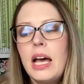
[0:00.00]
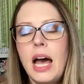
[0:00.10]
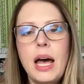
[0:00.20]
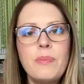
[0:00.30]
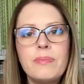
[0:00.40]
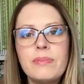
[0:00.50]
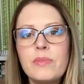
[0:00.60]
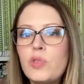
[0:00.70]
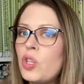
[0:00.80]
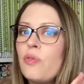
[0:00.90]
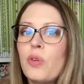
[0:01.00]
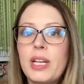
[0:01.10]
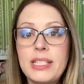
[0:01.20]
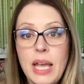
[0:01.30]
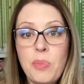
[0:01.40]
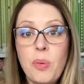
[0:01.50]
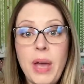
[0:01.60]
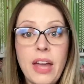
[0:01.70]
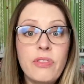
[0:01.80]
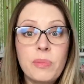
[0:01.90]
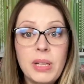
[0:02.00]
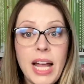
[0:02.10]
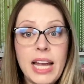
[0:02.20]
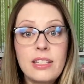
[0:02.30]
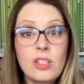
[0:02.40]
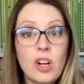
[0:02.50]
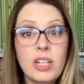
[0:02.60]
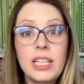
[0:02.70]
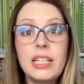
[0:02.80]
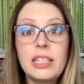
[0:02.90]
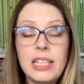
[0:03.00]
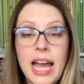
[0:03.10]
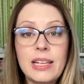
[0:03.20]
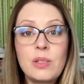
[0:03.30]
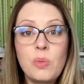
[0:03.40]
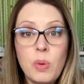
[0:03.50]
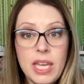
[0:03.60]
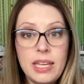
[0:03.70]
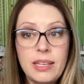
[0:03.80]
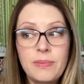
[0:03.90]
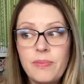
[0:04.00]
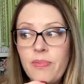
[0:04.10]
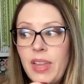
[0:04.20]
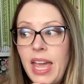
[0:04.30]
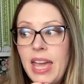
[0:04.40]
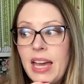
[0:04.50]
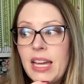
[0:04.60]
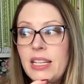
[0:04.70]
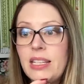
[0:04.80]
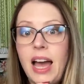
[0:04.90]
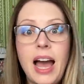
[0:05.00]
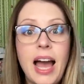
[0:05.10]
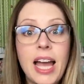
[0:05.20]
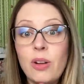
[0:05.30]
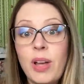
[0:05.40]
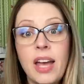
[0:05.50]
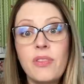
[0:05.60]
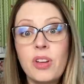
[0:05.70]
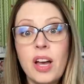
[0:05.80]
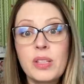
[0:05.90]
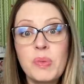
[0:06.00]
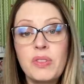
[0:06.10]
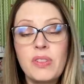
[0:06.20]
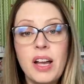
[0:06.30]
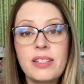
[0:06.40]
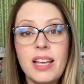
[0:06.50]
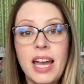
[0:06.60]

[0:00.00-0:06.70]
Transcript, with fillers: Um, so for example, Mad for Plaid started last week and I don't have the Cosmo floss.